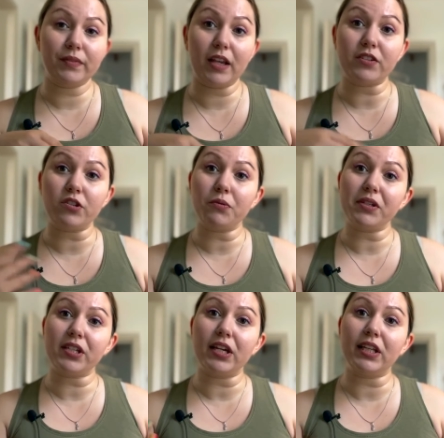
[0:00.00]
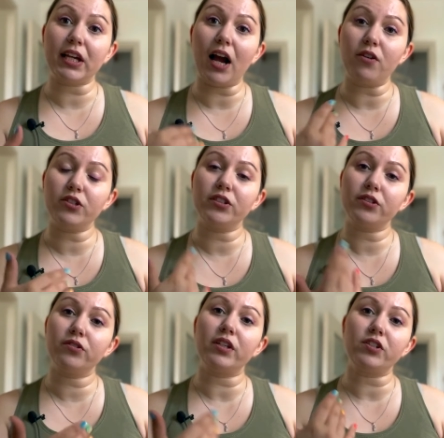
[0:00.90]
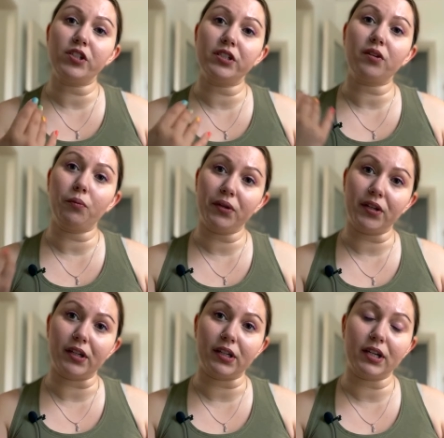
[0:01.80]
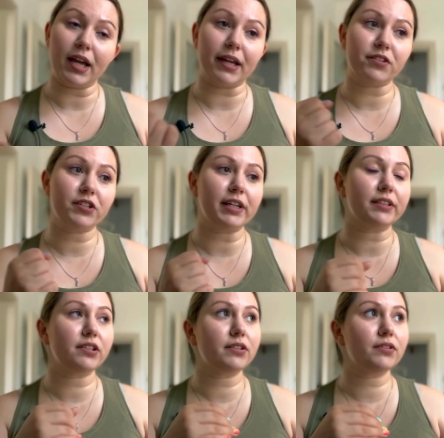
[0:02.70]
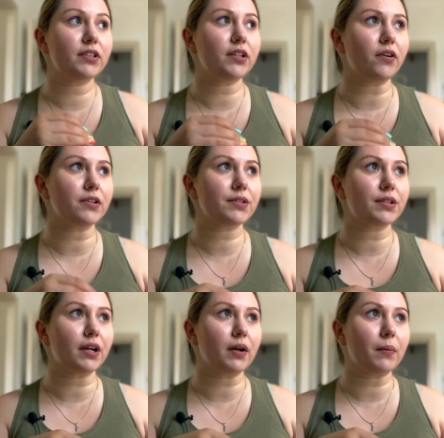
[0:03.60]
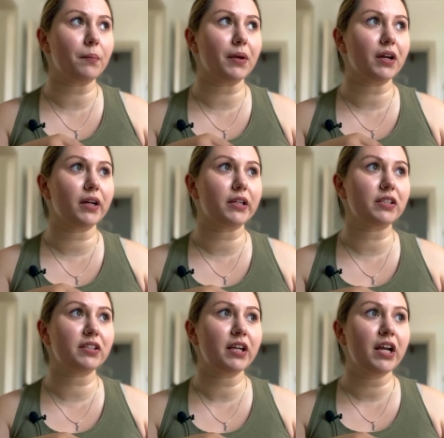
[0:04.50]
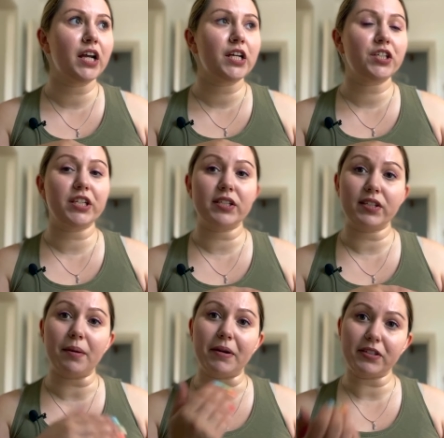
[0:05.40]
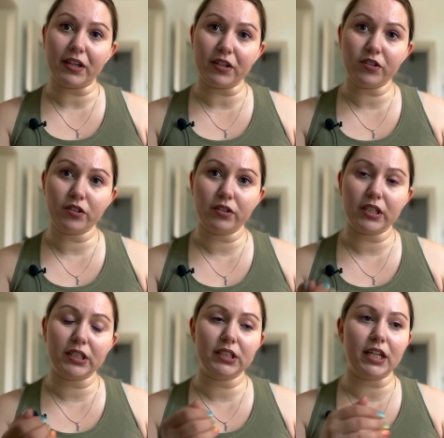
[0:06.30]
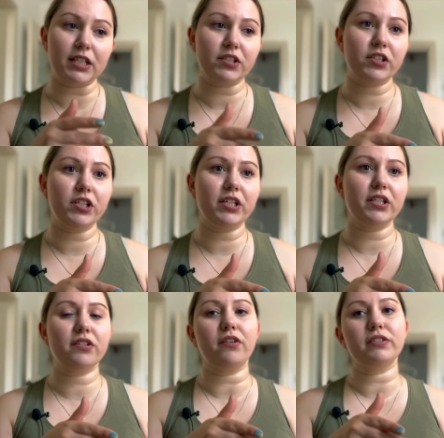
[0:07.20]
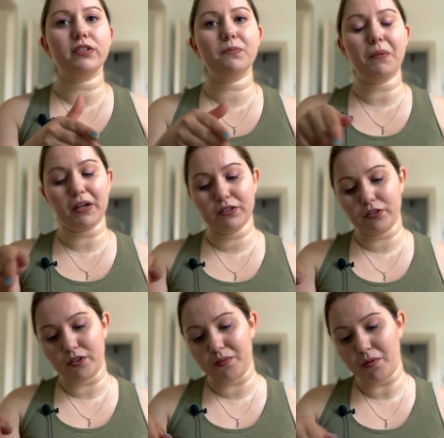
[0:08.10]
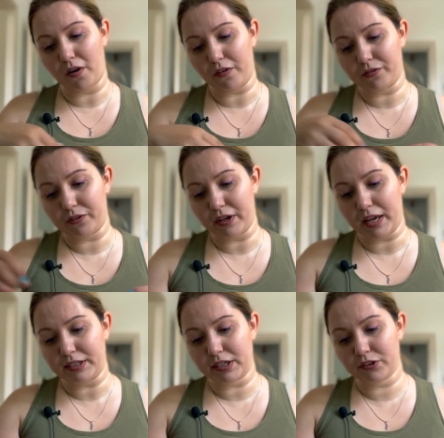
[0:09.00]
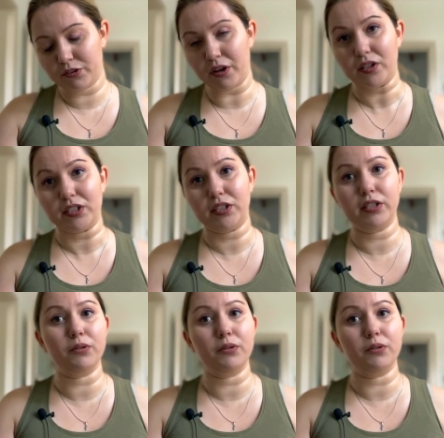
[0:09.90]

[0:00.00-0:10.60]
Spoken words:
So she was saying like how she understood that she's queer, and she understood it also because she is demisexual and she's on the spectrum of asexuality,